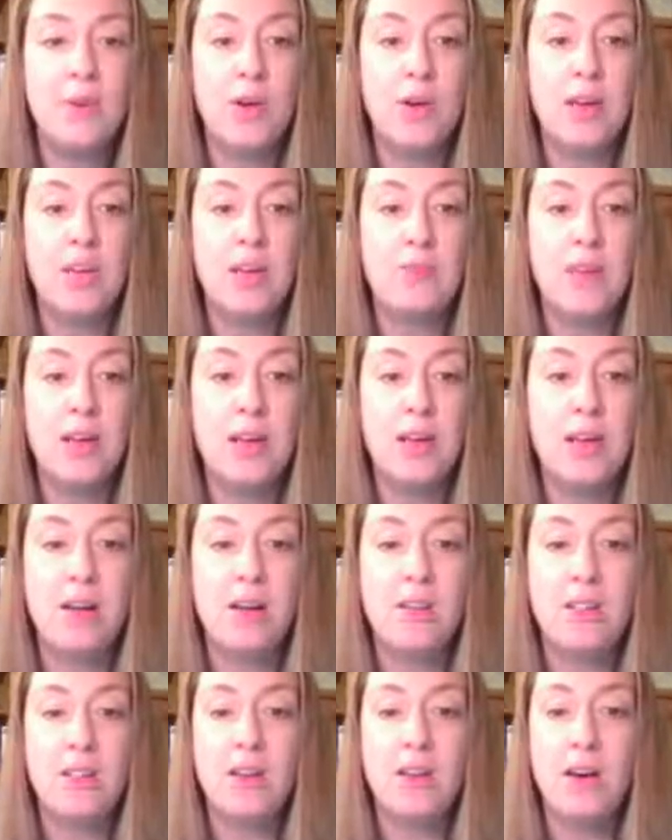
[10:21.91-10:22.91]
oiling my
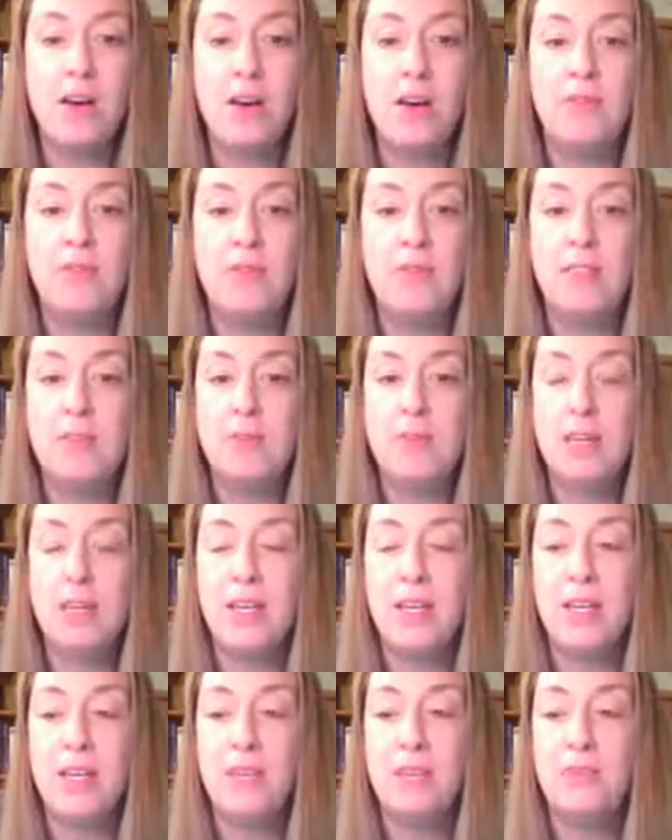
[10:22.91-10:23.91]
dog so often it's
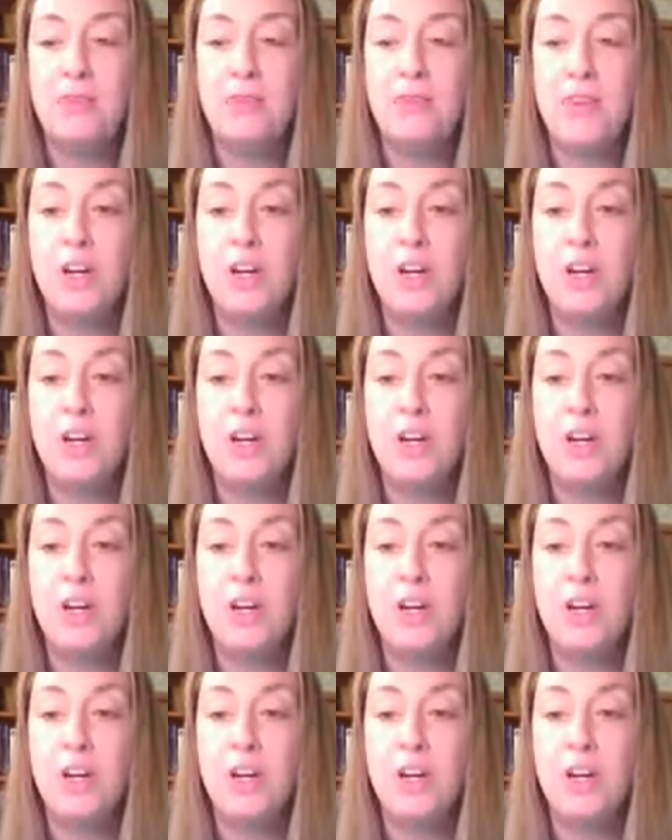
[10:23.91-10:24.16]
making her